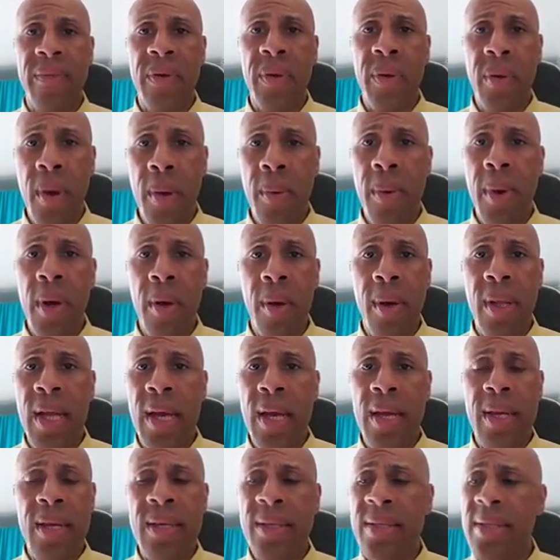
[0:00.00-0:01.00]
You know what all
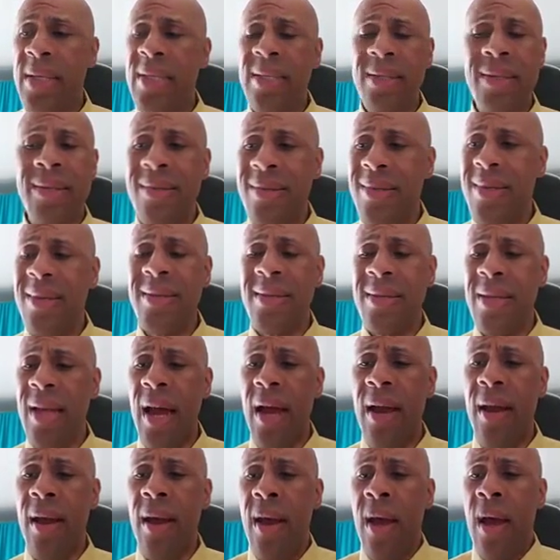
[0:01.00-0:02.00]
that is. It's just
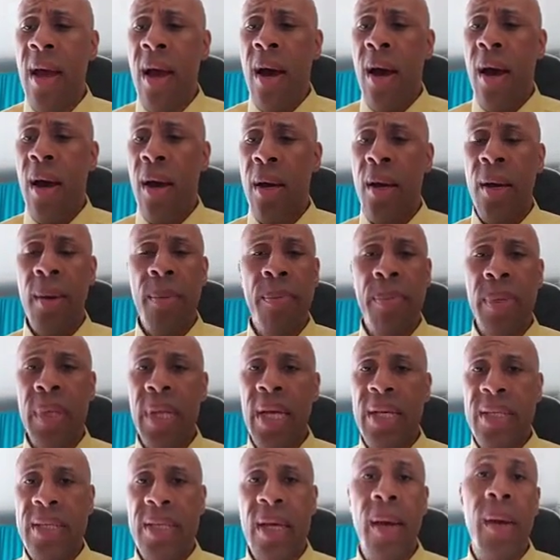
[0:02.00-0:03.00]
not a good
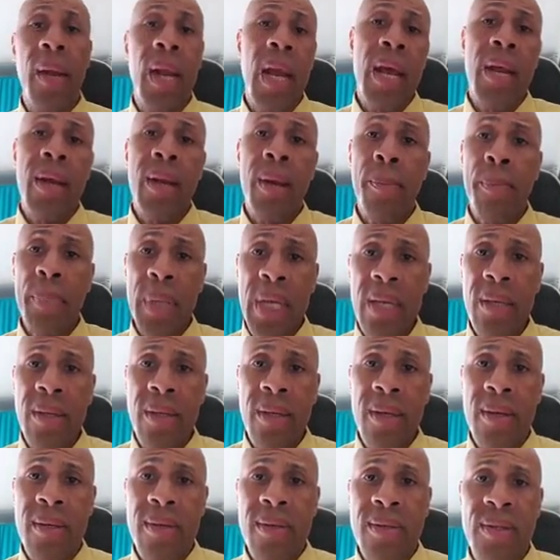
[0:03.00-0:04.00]
place. And
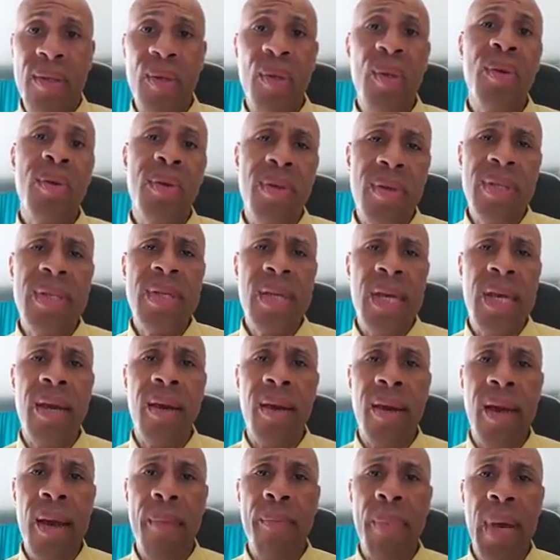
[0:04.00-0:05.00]
opinions. You used to
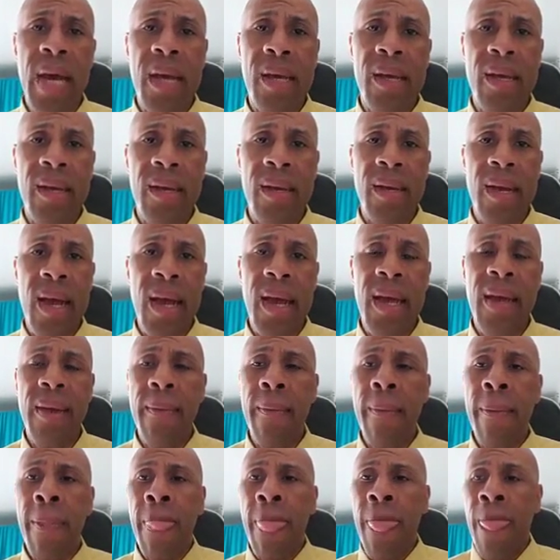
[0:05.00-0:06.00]
hear that back in the day
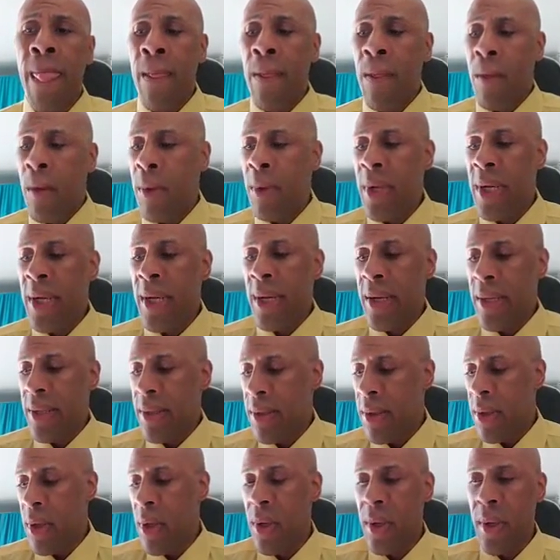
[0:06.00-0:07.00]

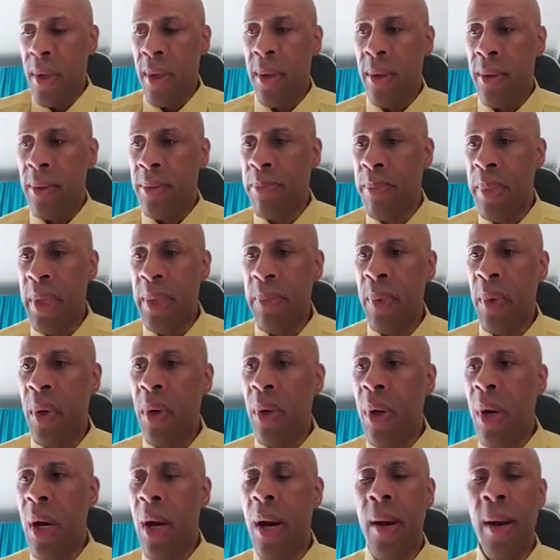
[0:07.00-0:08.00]
when,
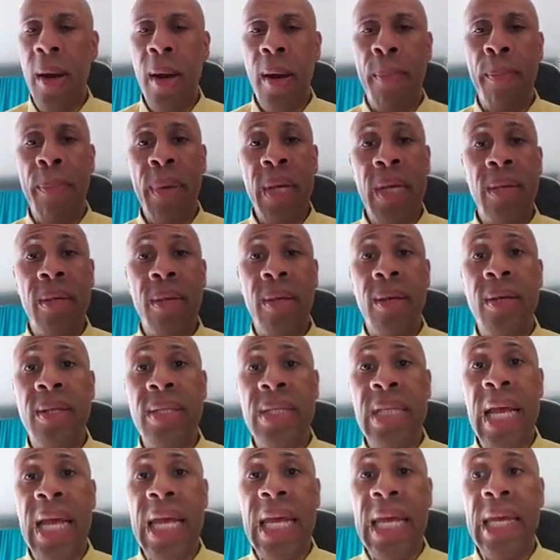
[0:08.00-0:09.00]
people are
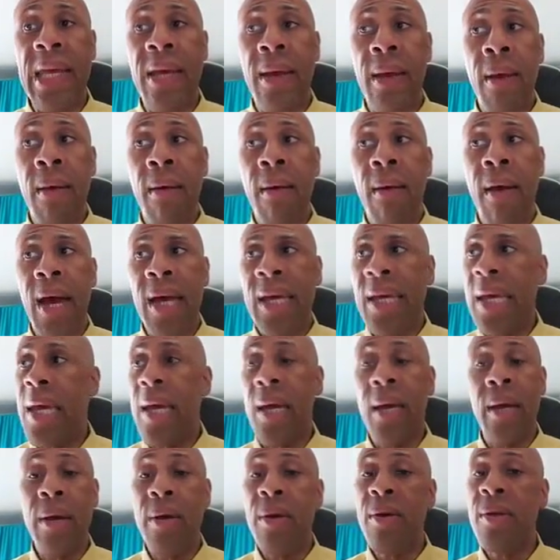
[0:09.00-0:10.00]
opinions like, I
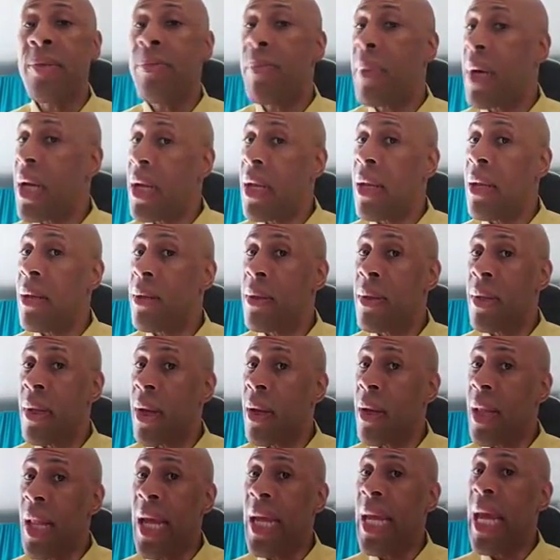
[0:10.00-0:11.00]
can't curse, but
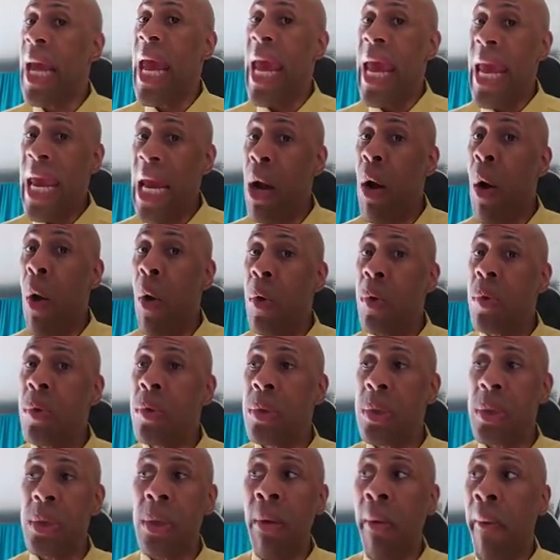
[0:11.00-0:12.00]
they're like
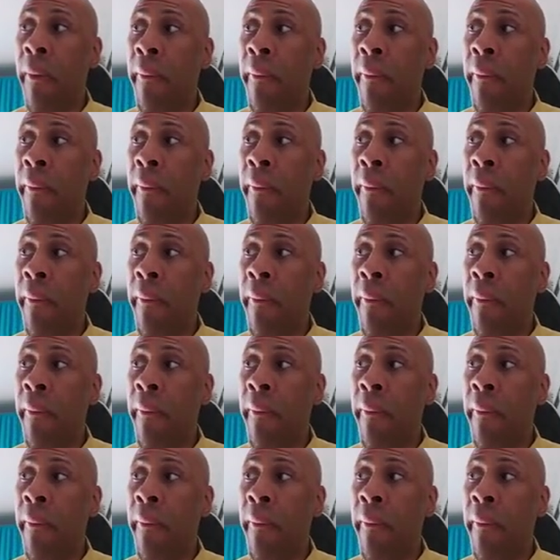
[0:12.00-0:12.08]
a-holes.